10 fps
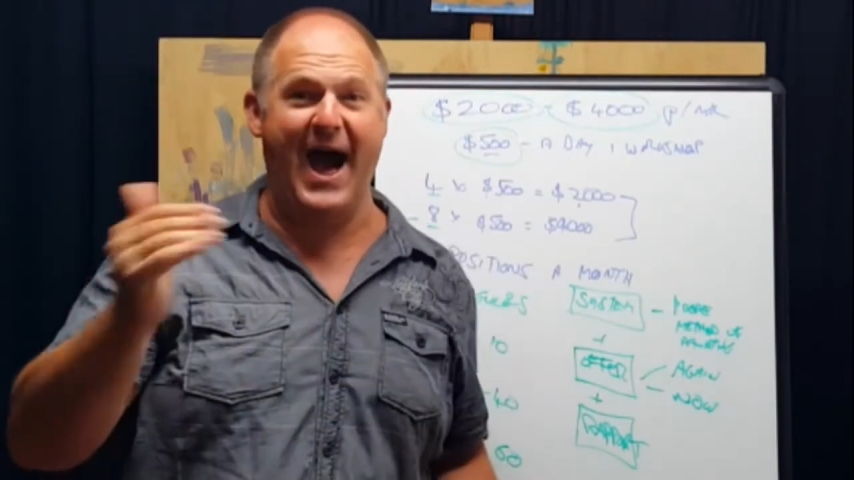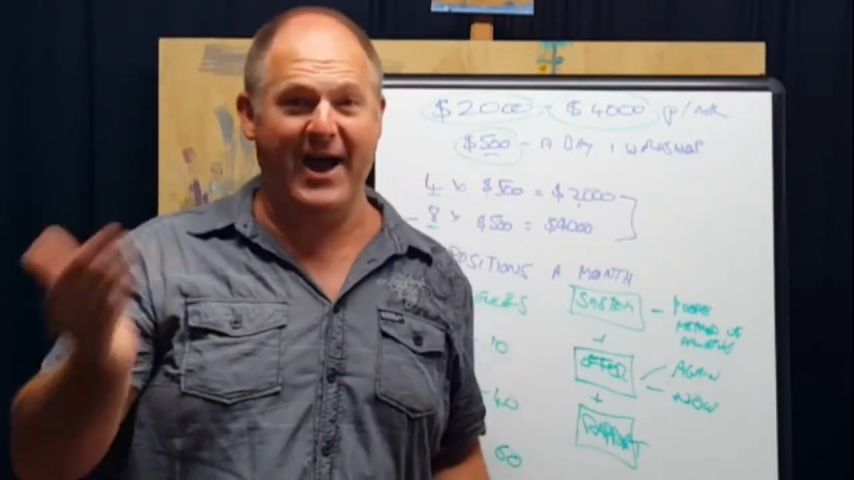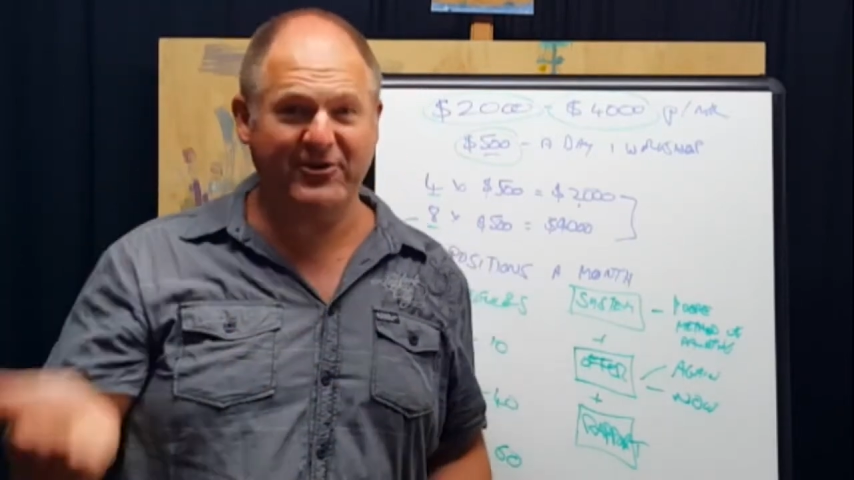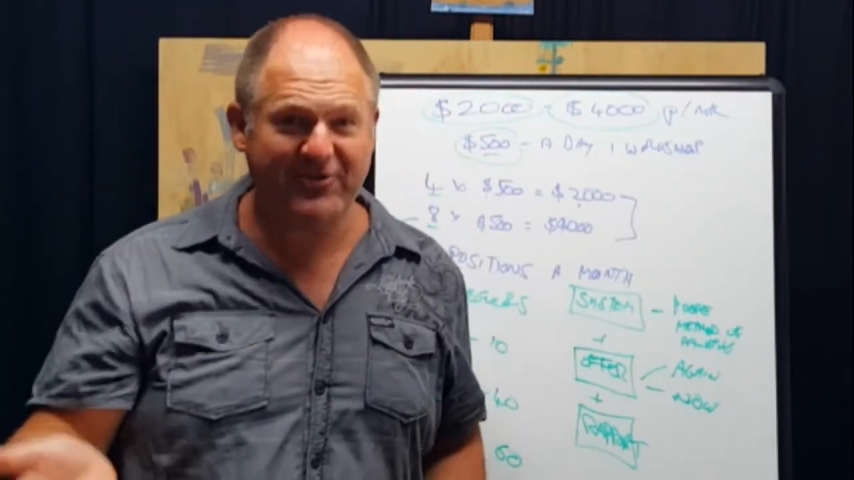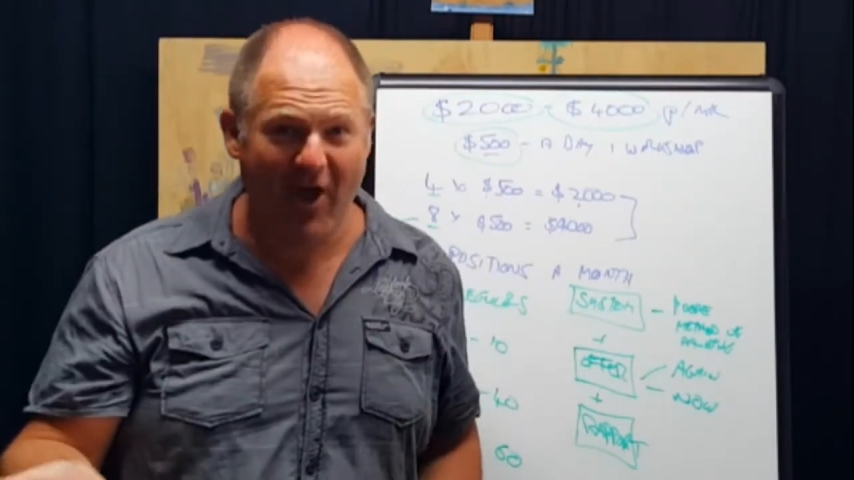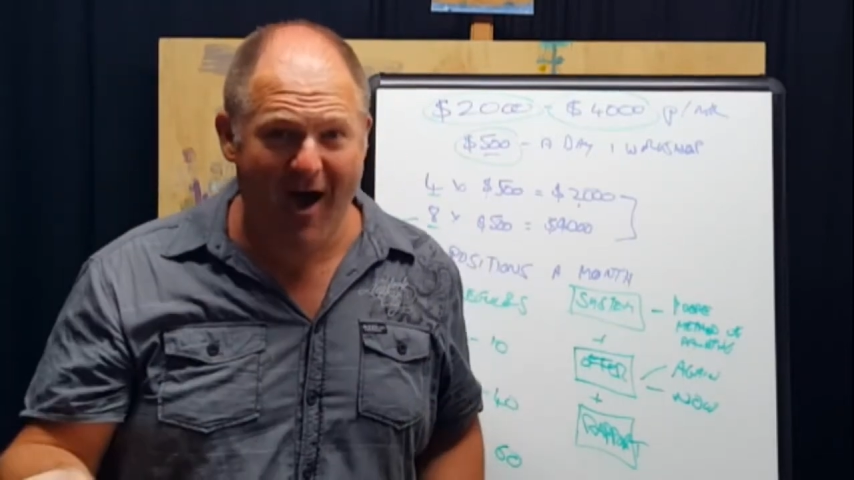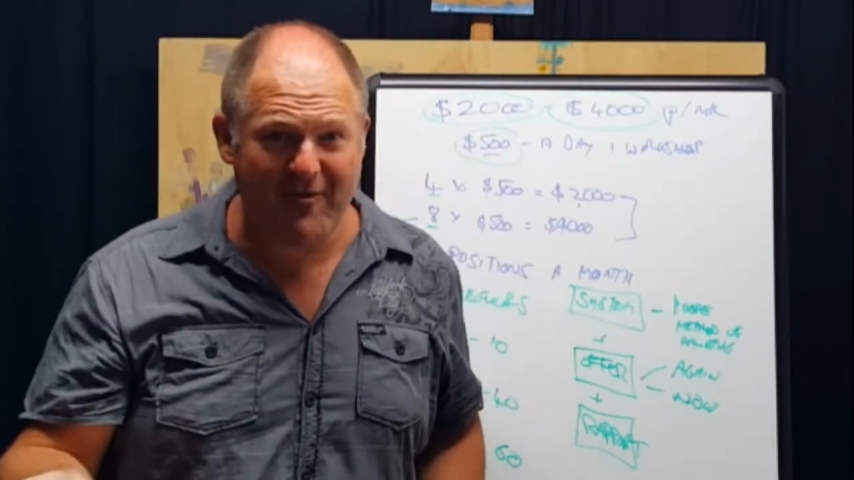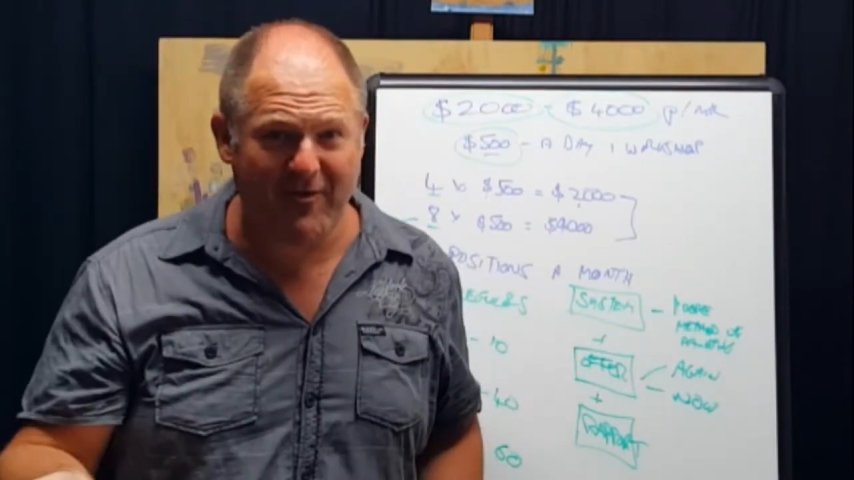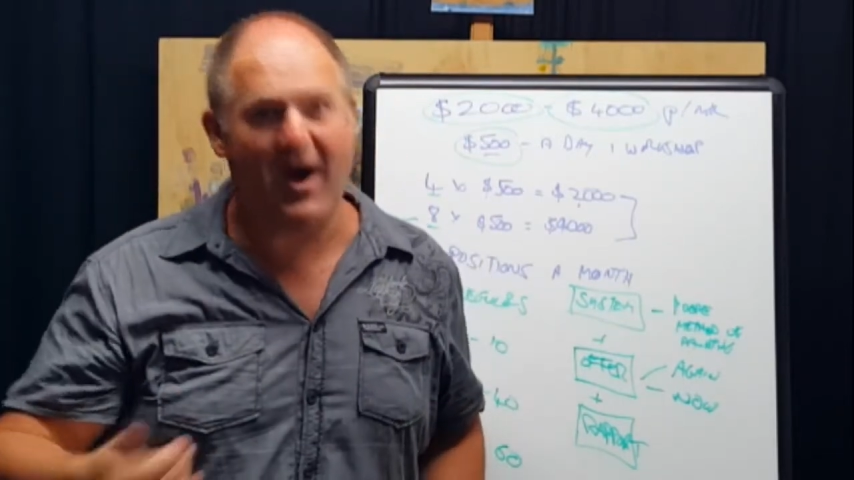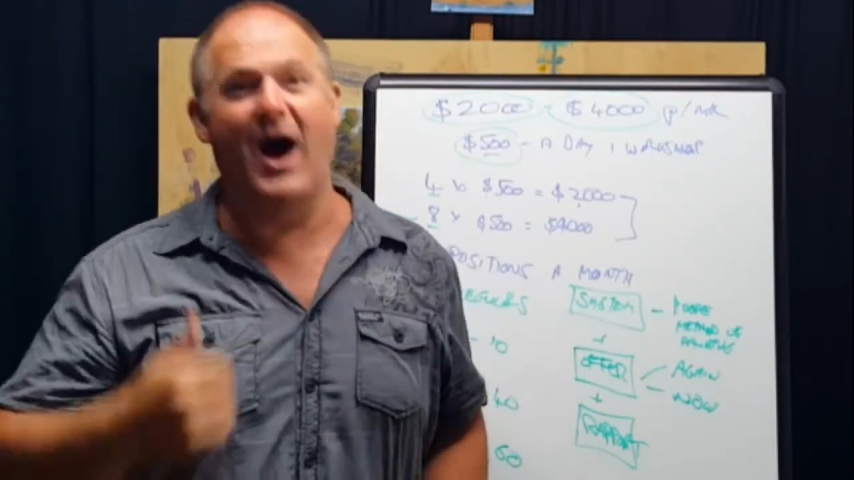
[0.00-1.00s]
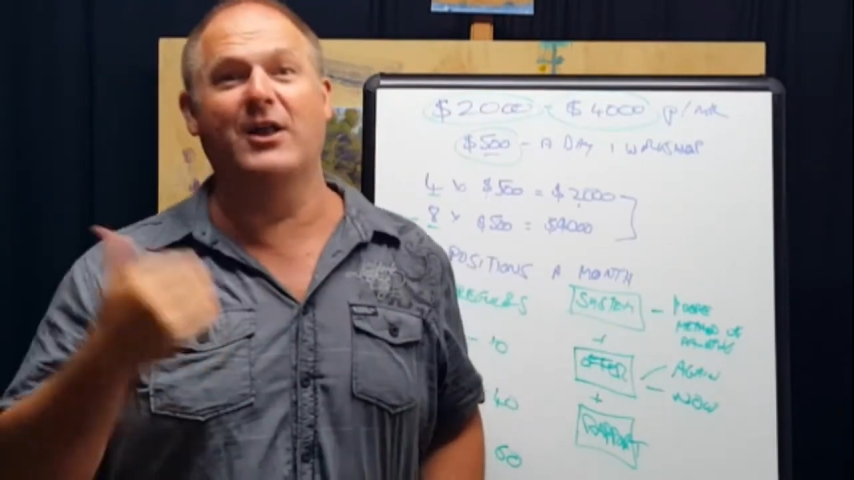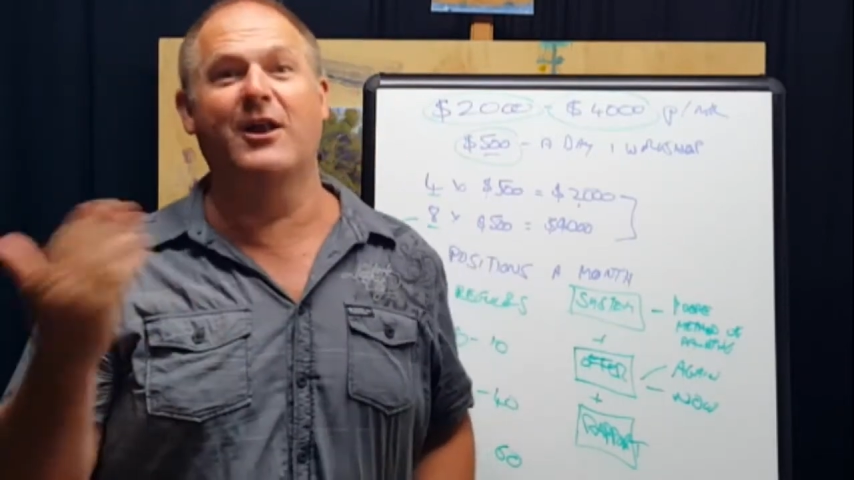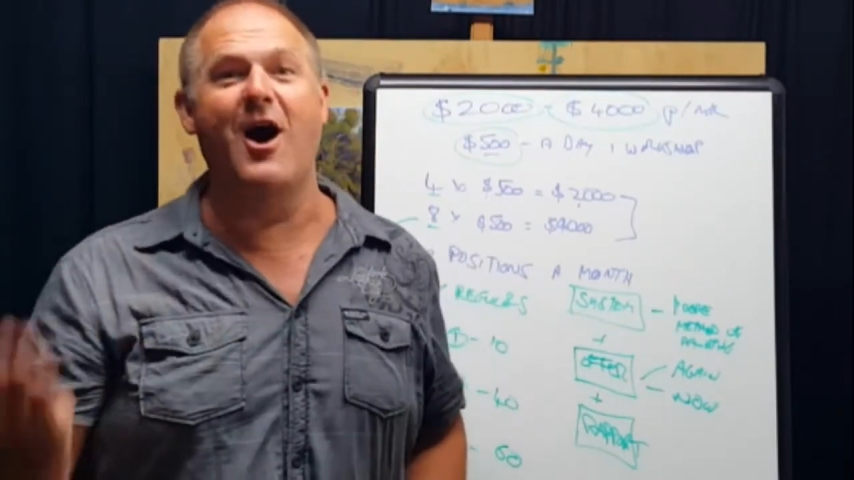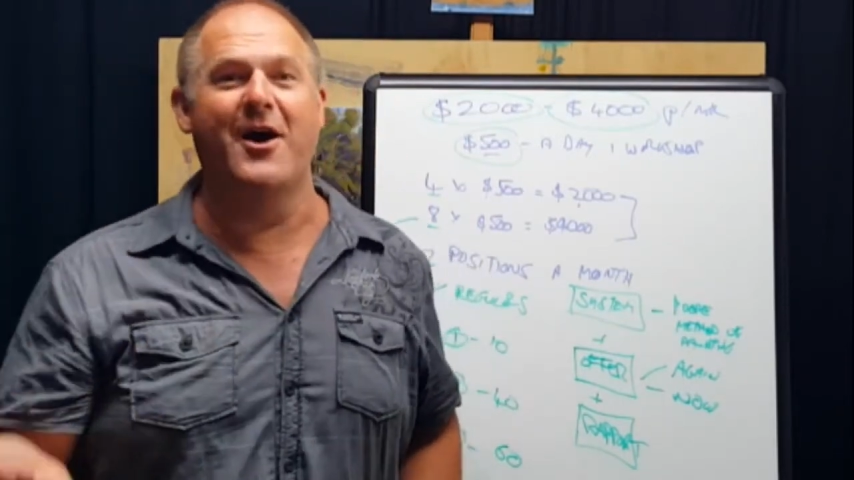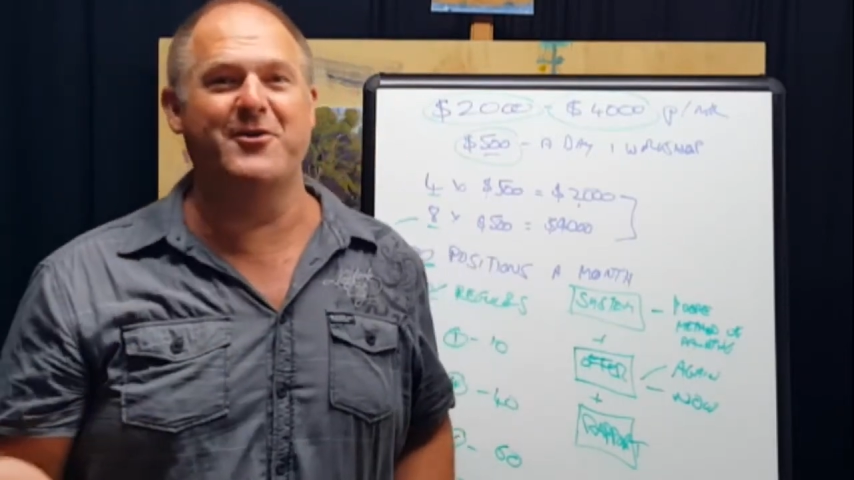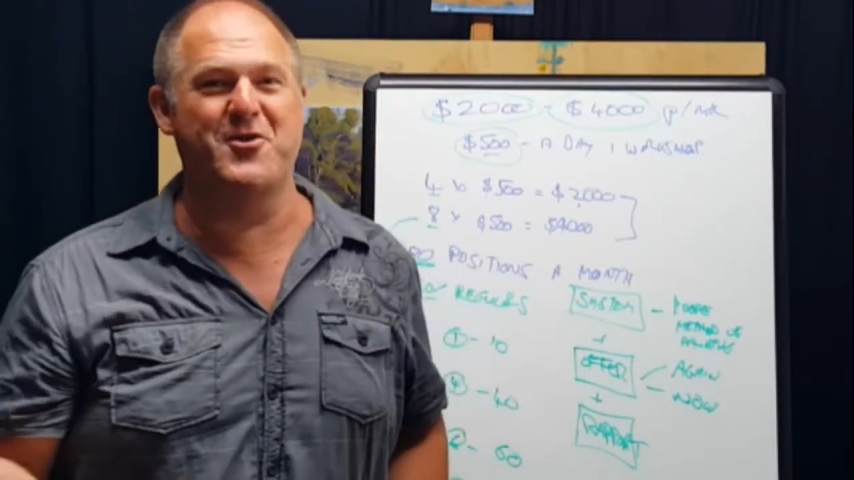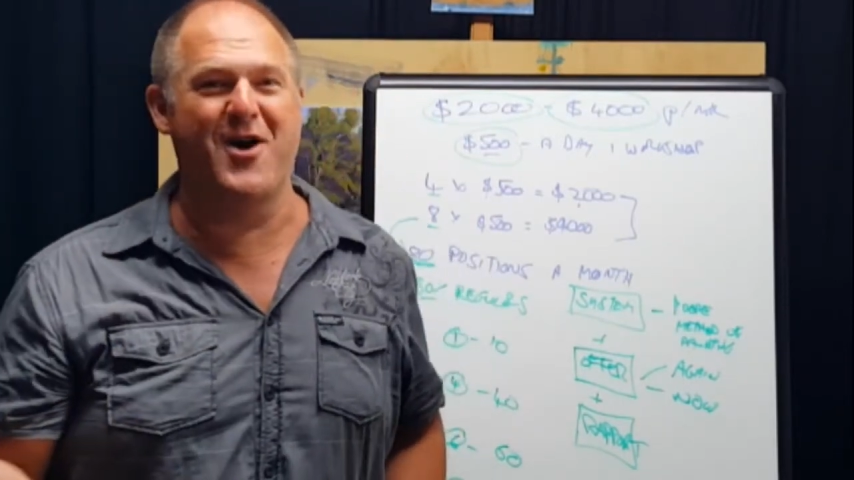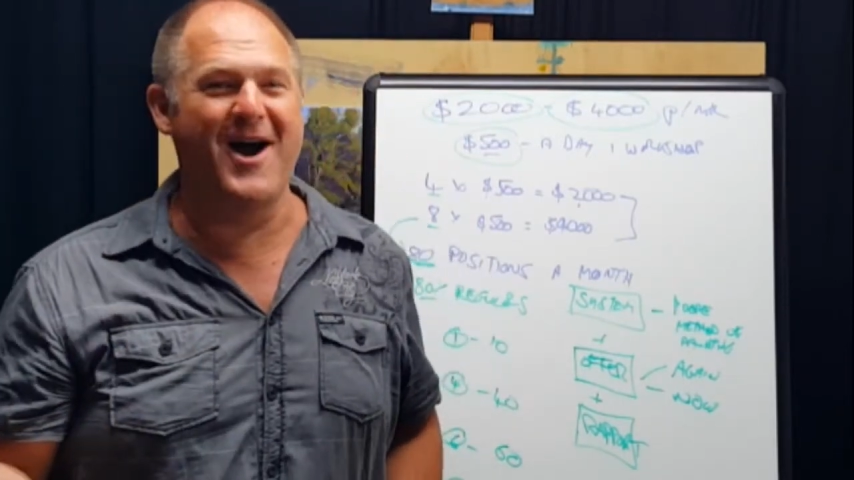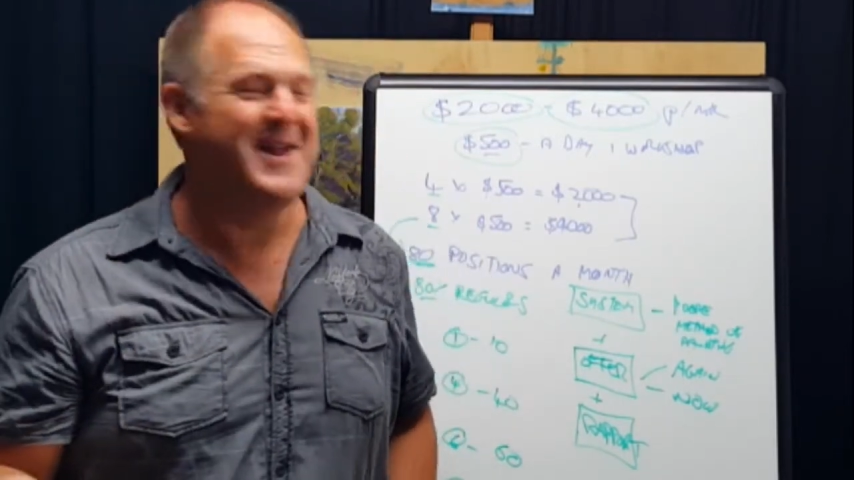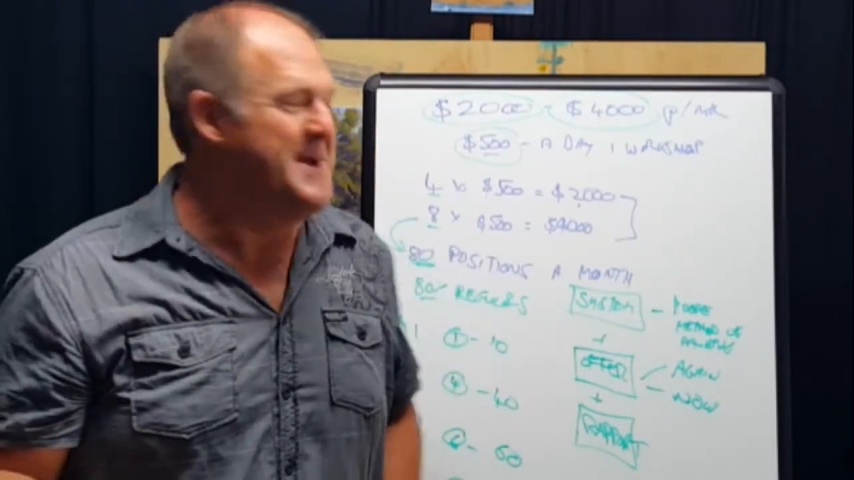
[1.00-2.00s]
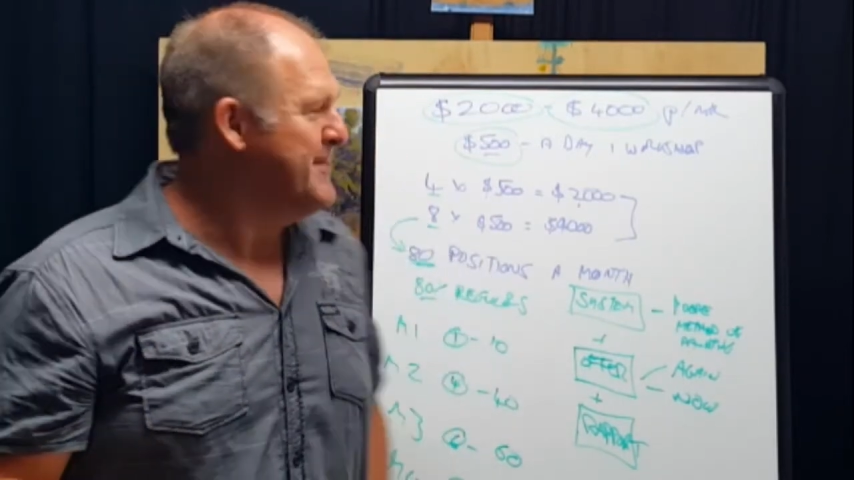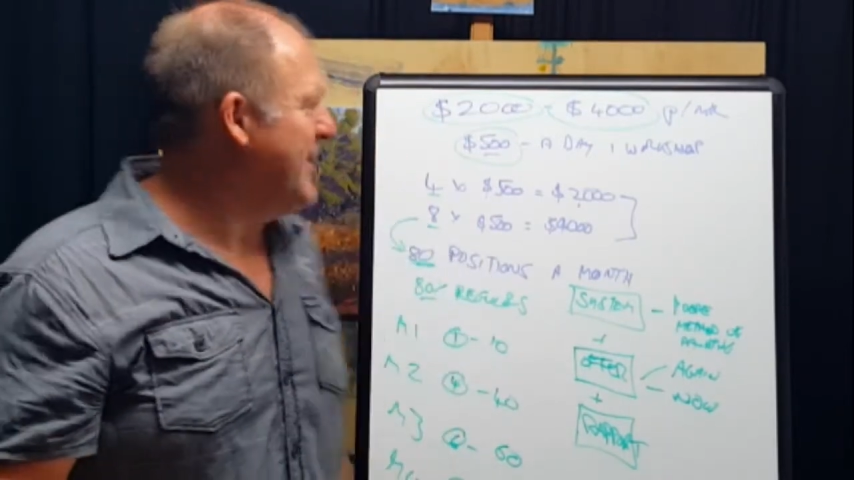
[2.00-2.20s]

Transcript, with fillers: artist's life? A lot, right?